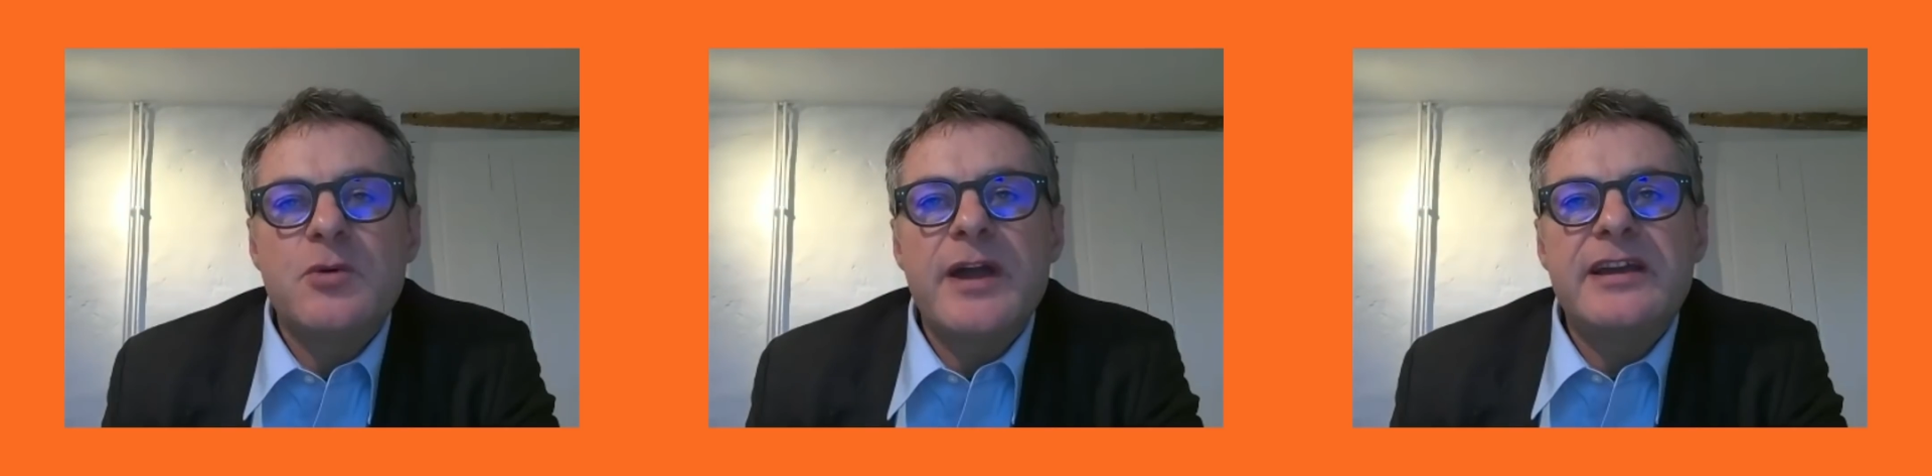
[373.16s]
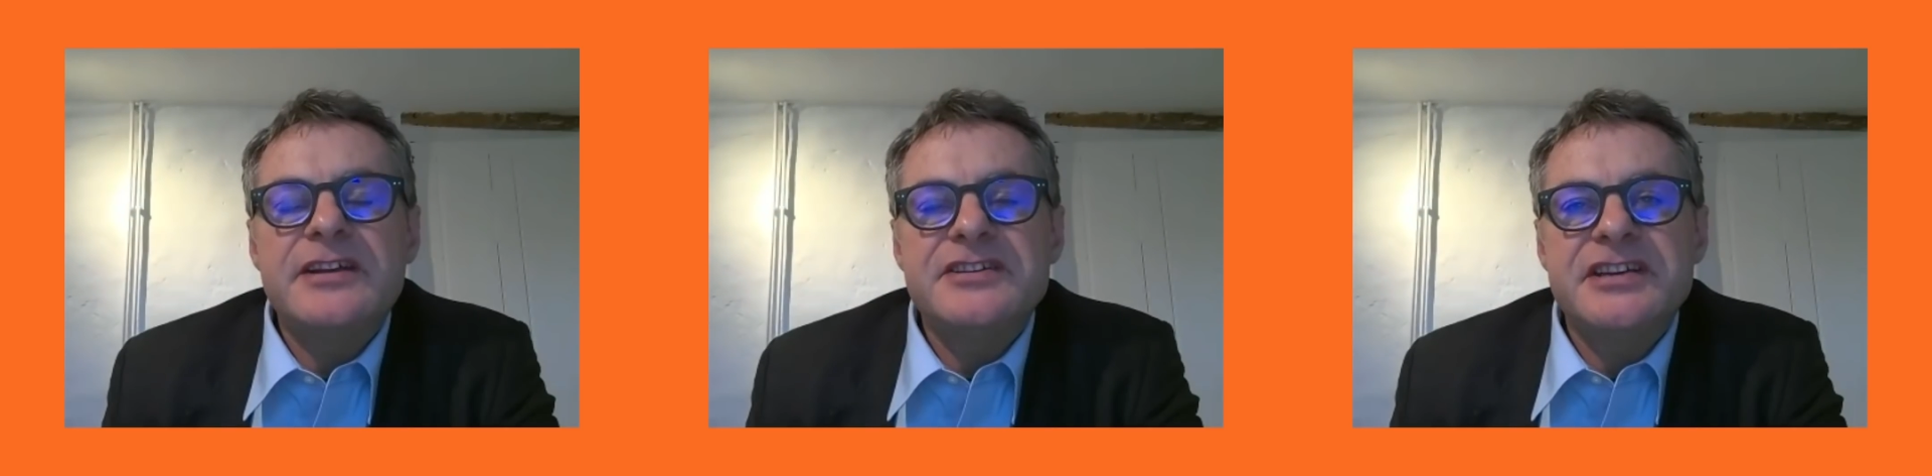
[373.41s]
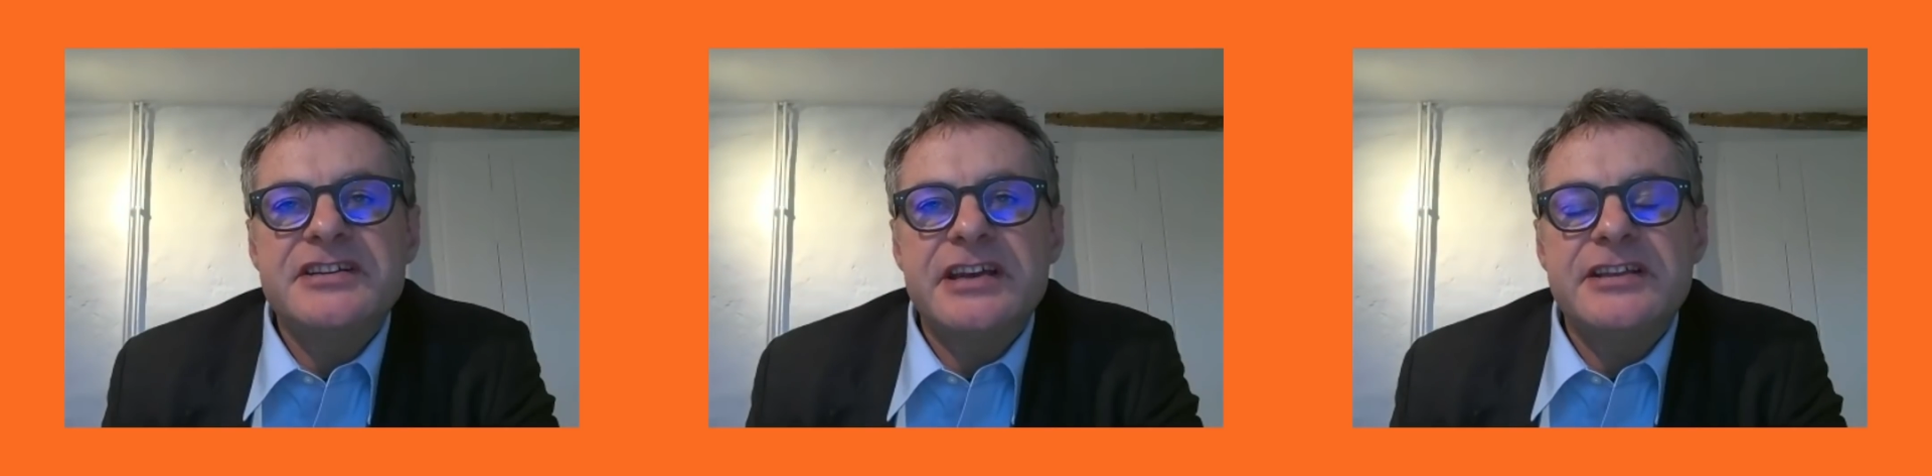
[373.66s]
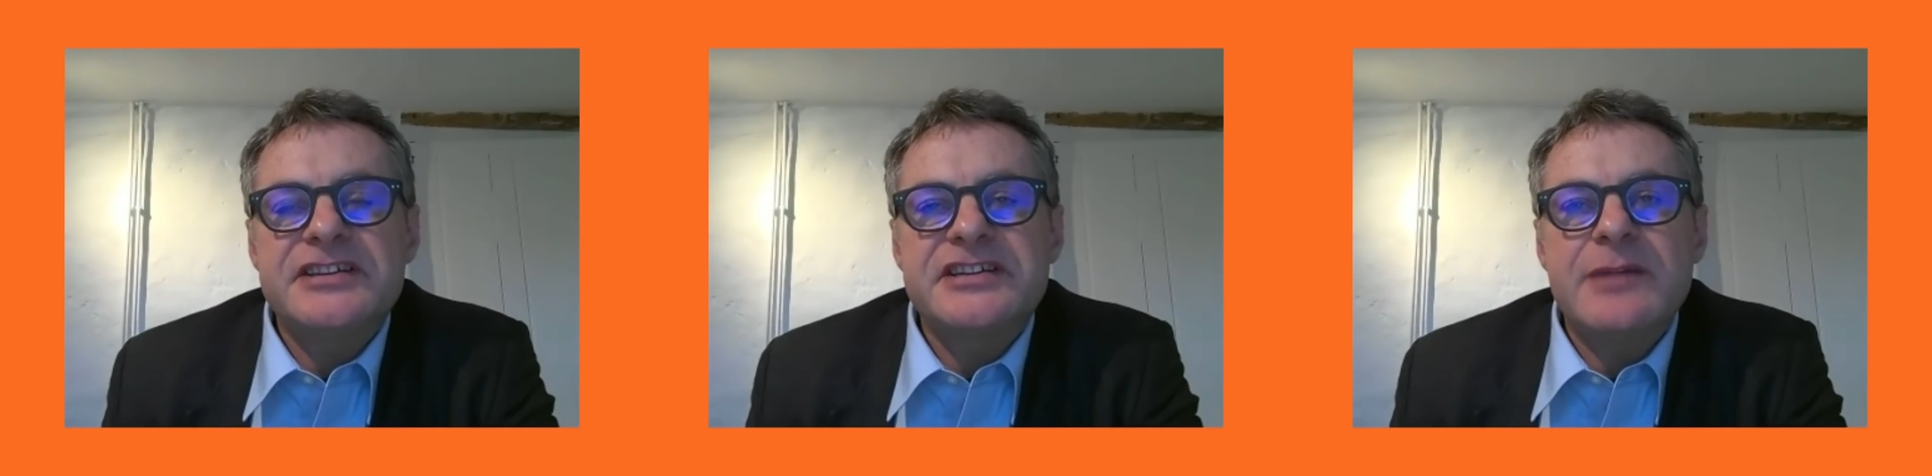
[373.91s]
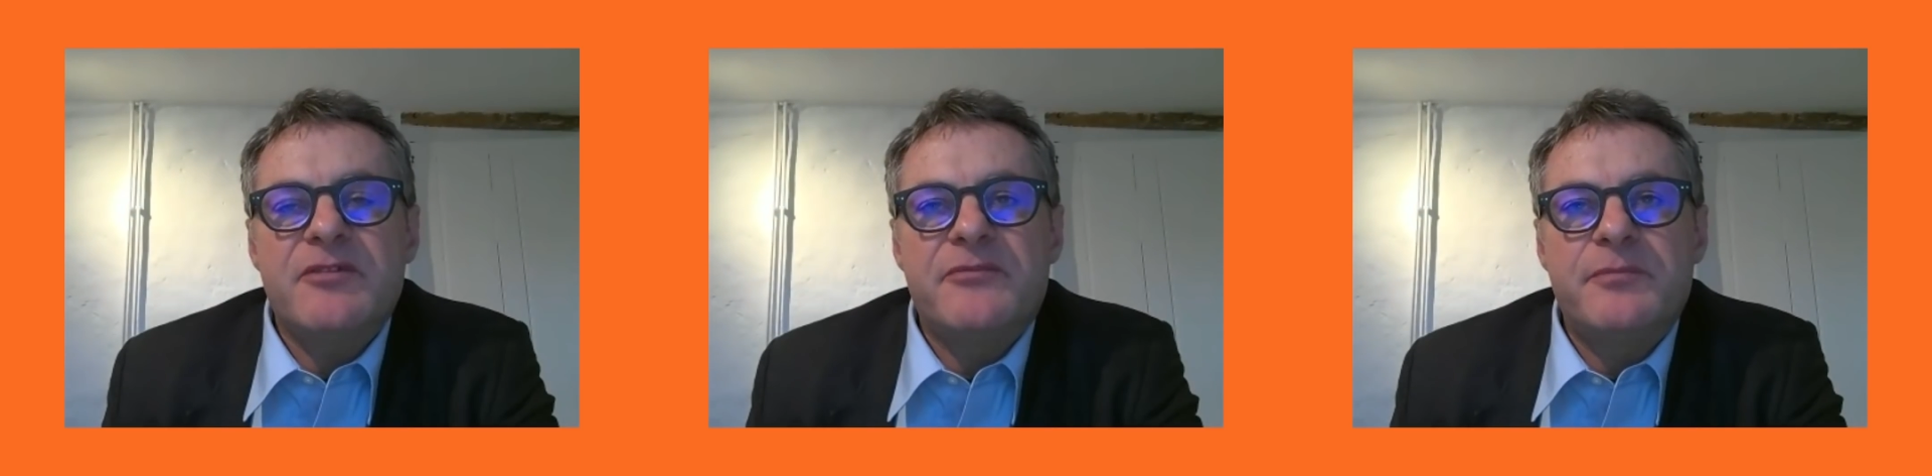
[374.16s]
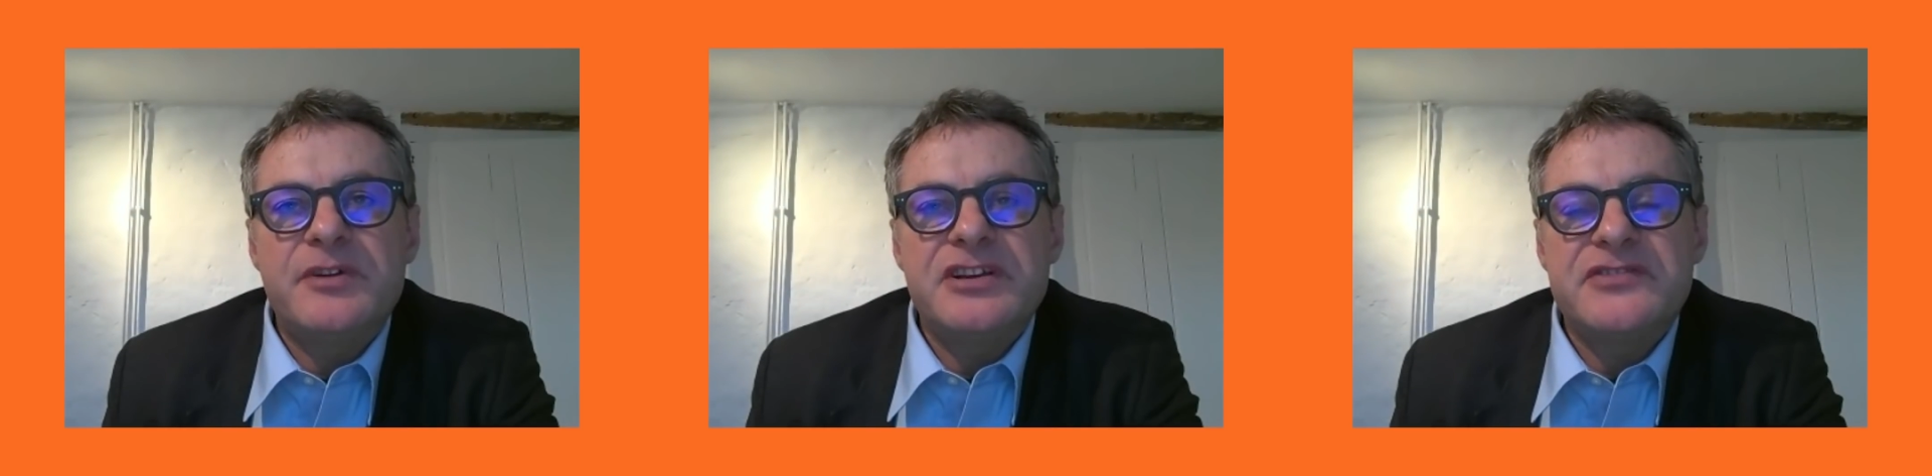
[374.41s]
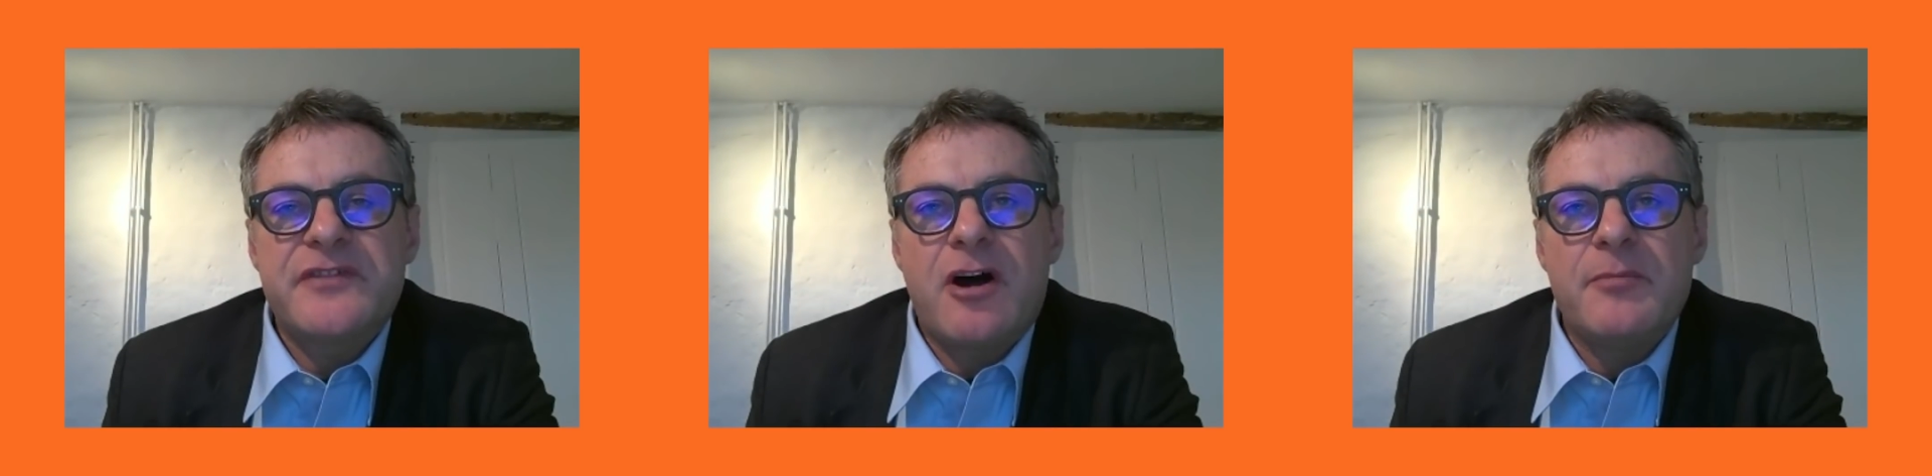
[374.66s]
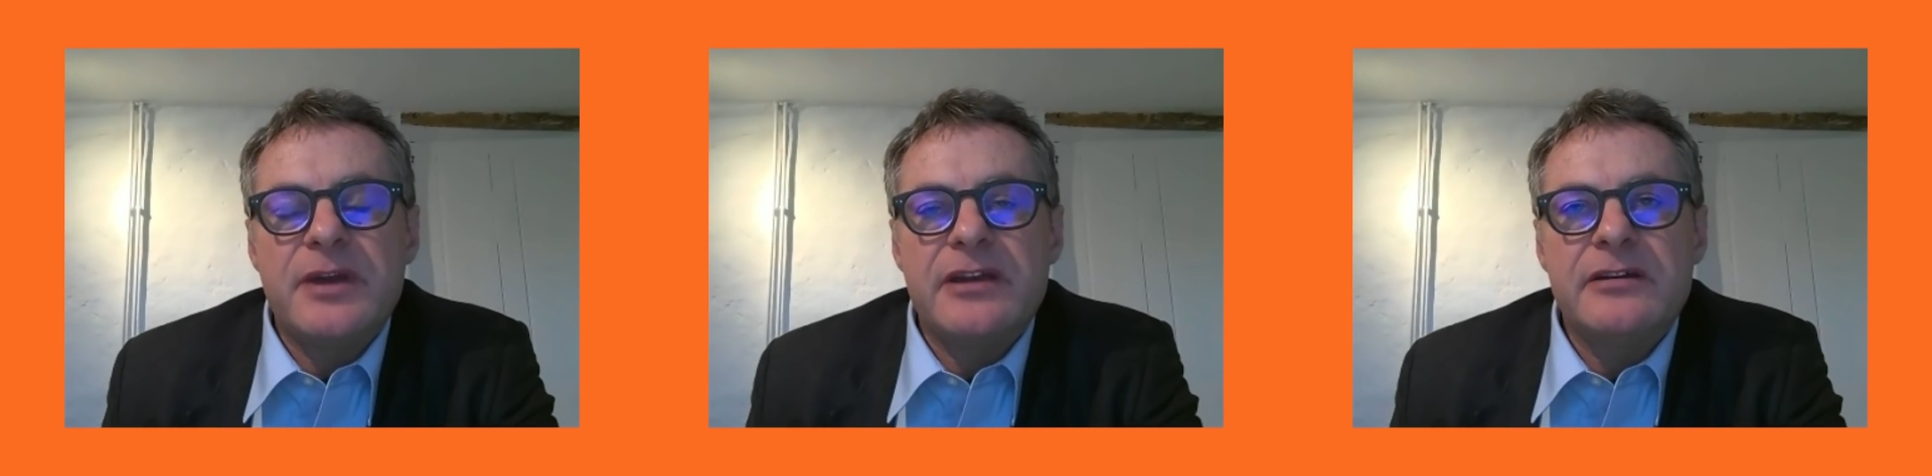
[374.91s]
So Wakelyn's is, in the scheme of British
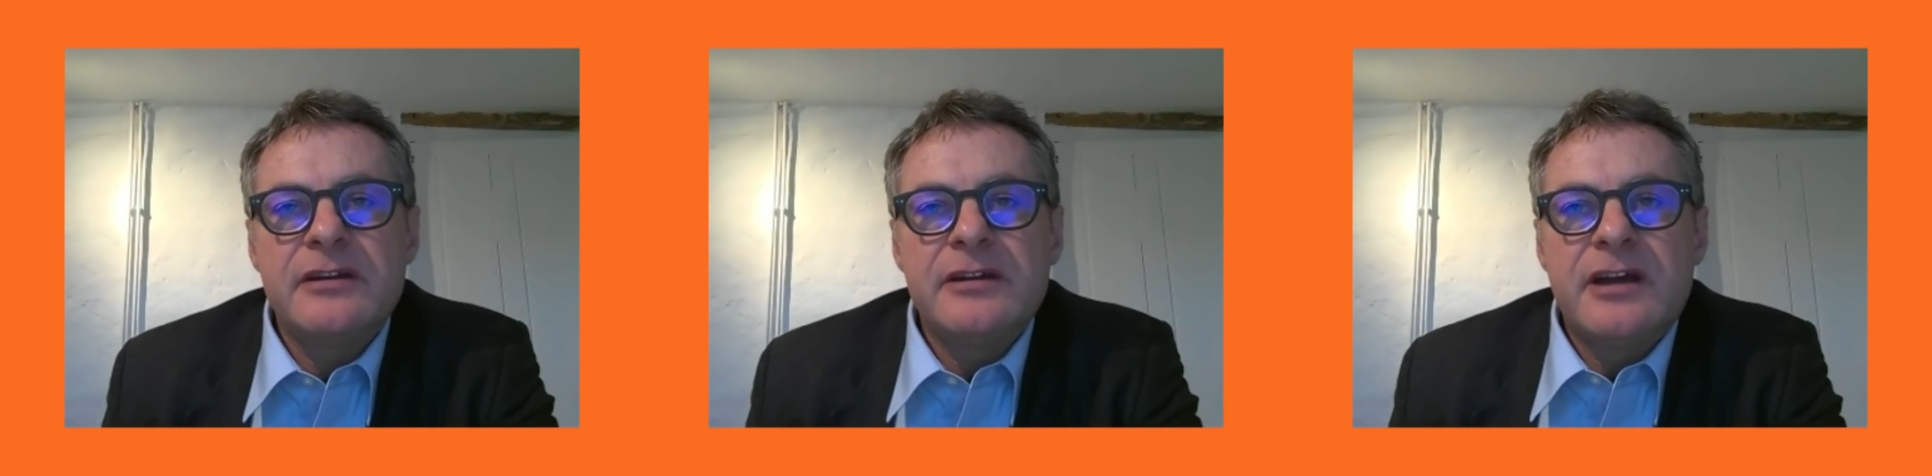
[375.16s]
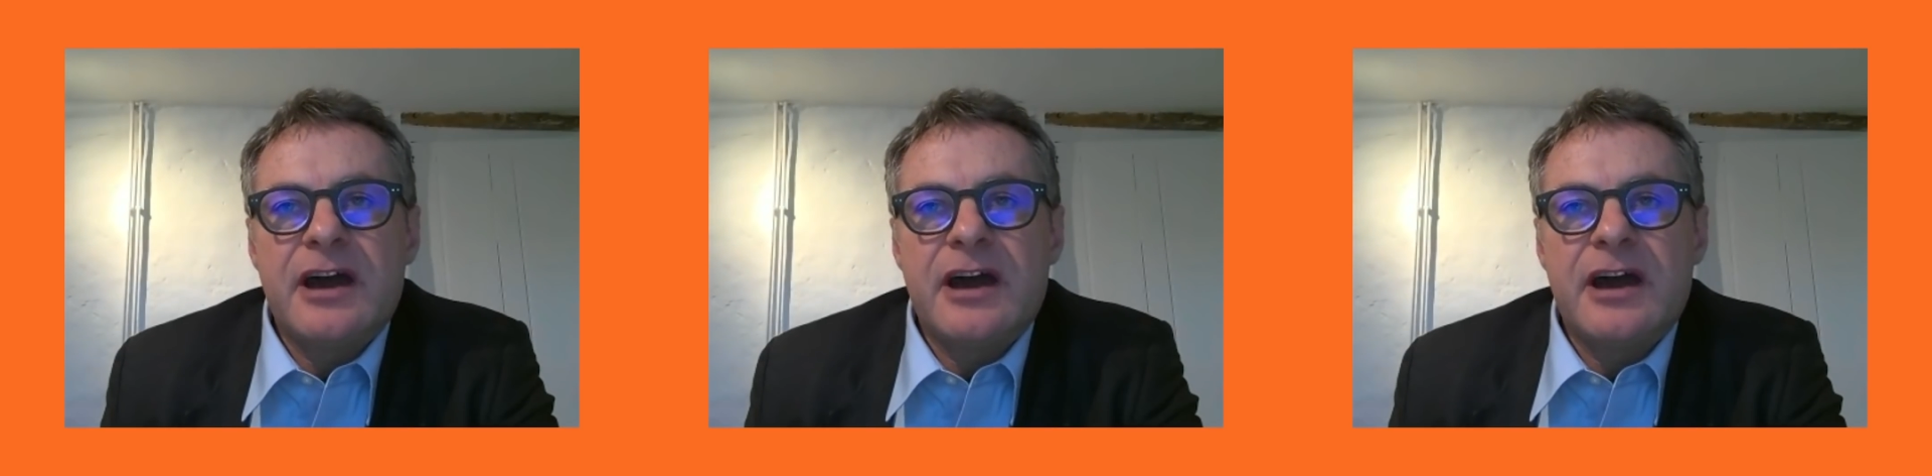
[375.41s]
farming,